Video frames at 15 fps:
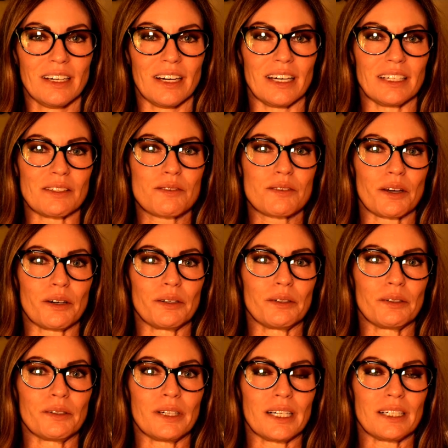And
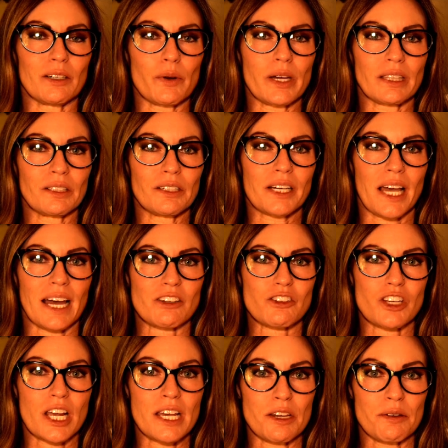so we can look at
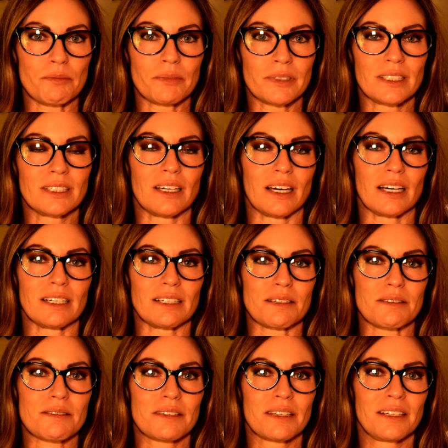shame
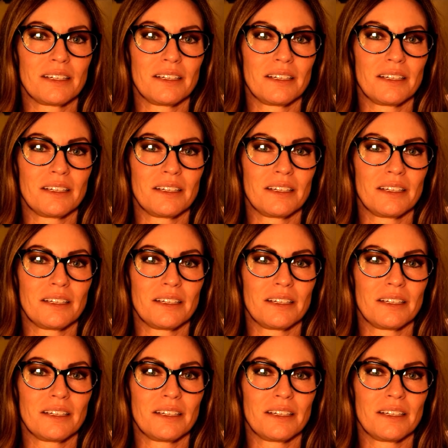as,